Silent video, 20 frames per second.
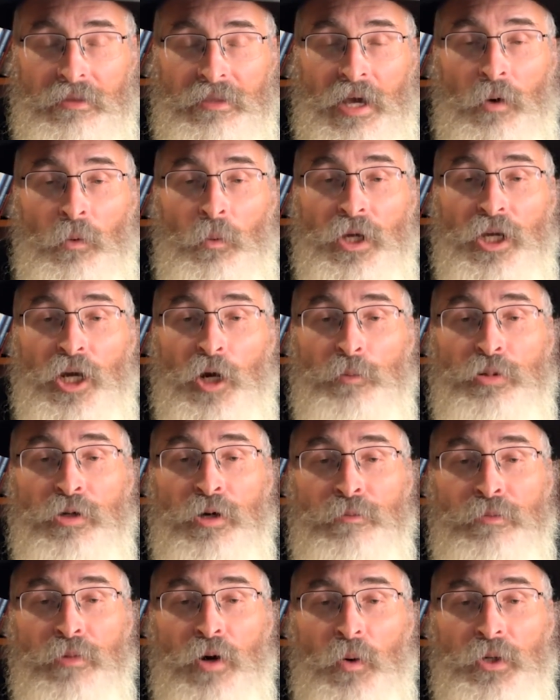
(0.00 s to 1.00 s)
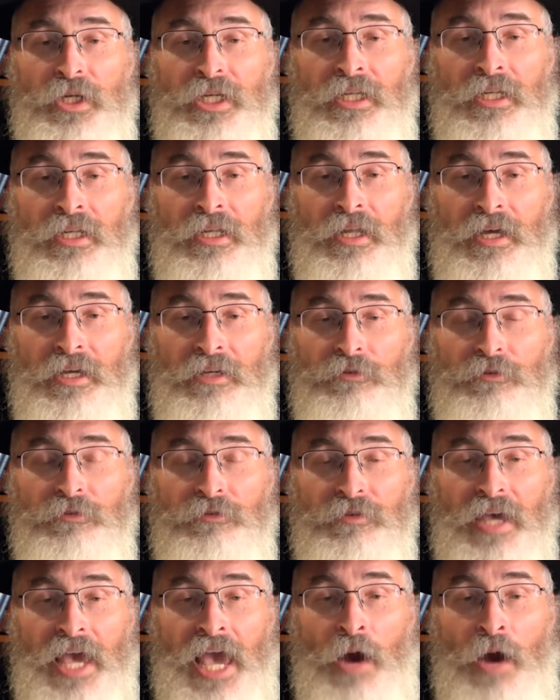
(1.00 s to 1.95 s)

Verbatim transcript: that we are promoting life